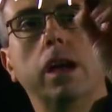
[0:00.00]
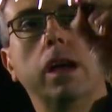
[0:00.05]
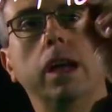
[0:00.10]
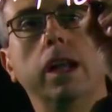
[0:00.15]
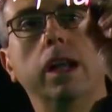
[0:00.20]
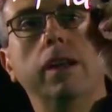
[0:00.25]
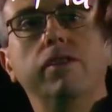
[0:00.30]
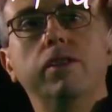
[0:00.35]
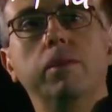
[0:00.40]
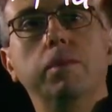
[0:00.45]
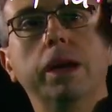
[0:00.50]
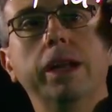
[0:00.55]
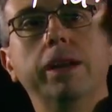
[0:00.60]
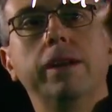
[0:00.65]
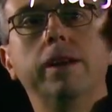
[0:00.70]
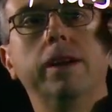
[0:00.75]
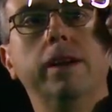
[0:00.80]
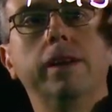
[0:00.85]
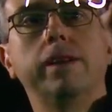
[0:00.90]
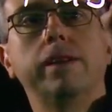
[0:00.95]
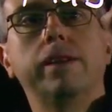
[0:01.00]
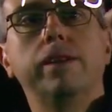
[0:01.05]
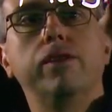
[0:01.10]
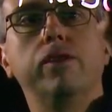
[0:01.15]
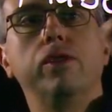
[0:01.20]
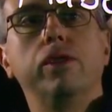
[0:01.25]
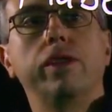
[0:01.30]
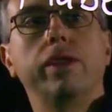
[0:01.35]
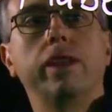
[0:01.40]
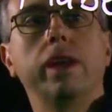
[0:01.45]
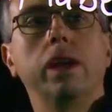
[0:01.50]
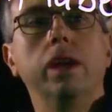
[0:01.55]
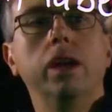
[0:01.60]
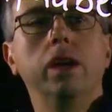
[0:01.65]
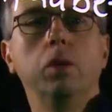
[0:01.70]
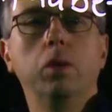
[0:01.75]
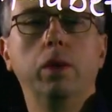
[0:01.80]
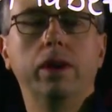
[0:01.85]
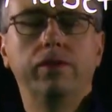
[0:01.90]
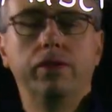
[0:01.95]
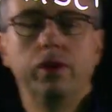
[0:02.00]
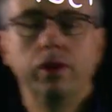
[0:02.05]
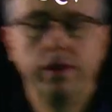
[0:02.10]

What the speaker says: alphabet is the first thing we have to